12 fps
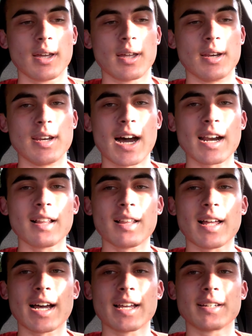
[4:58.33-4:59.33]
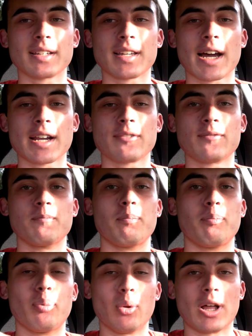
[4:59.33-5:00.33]
not a lot kind of
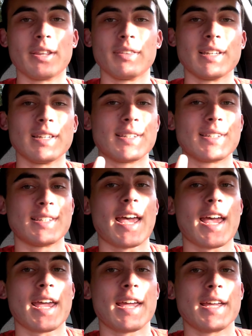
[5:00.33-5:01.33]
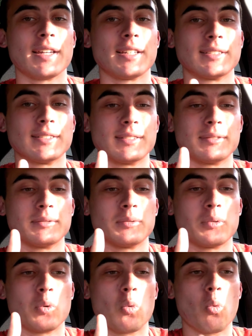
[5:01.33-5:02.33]
bluntly say
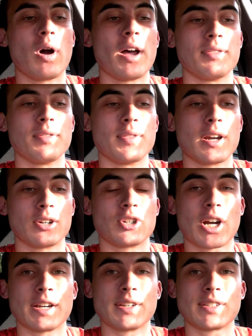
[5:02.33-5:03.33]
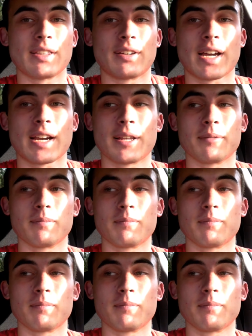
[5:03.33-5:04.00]
what they're trying to say. They're kind of